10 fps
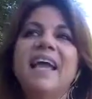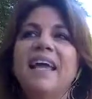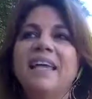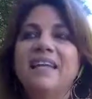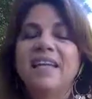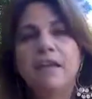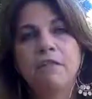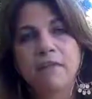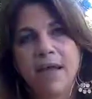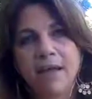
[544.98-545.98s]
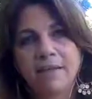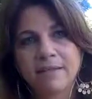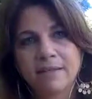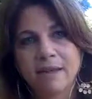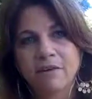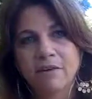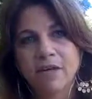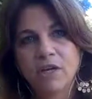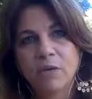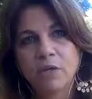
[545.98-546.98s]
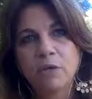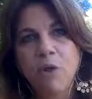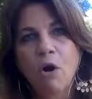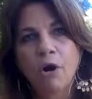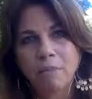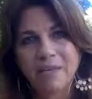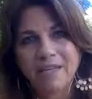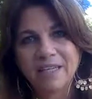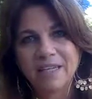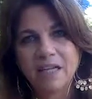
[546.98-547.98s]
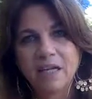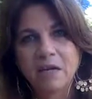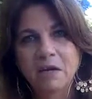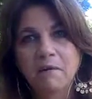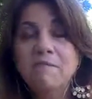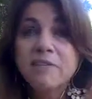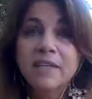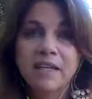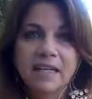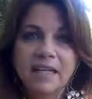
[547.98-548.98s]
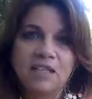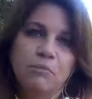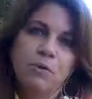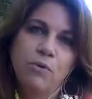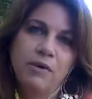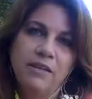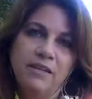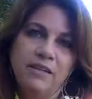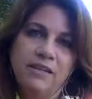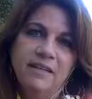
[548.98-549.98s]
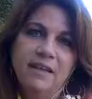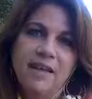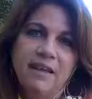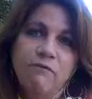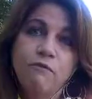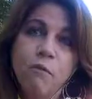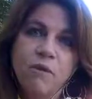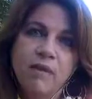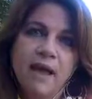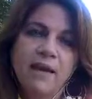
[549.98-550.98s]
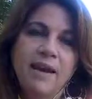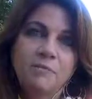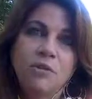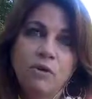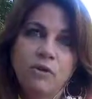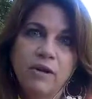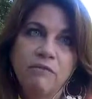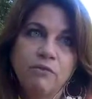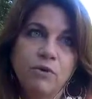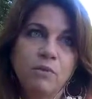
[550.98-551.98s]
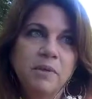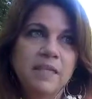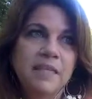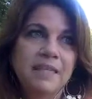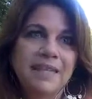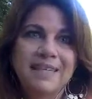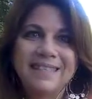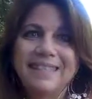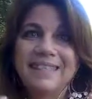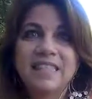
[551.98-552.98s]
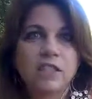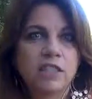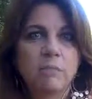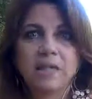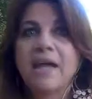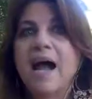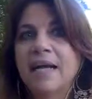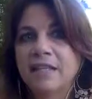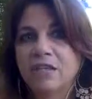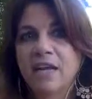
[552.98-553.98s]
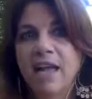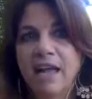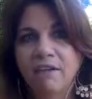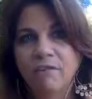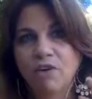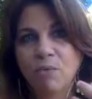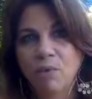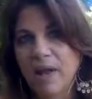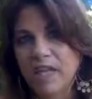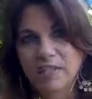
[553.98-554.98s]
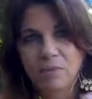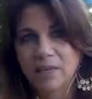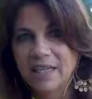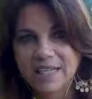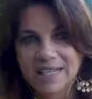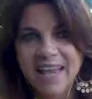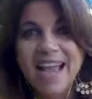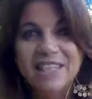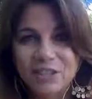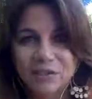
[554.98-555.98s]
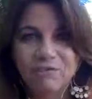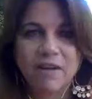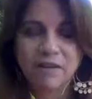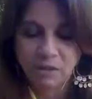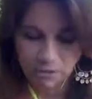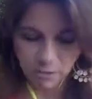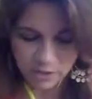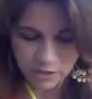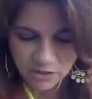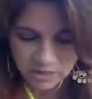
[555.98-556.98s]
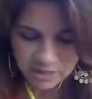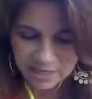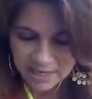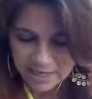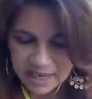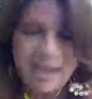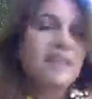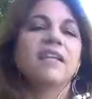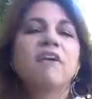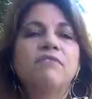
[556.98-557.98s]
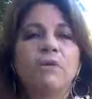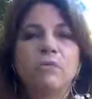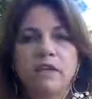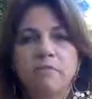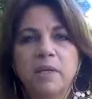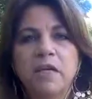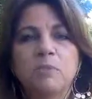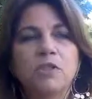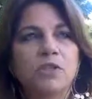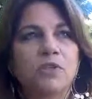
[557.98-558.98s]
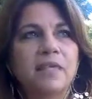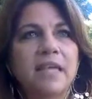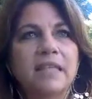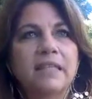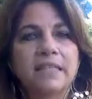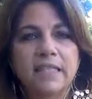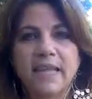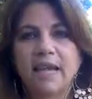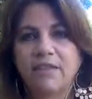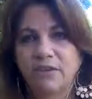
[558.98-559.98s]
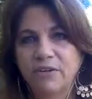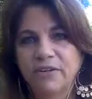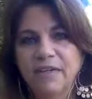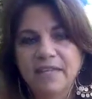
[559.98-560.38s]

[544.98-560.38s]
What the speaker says: And in that scenario, you are being infinitely supported. And for that, I'm so grateful, because this is something I did not have no way to really connect or find other widows. And I love that we have been able to create this together.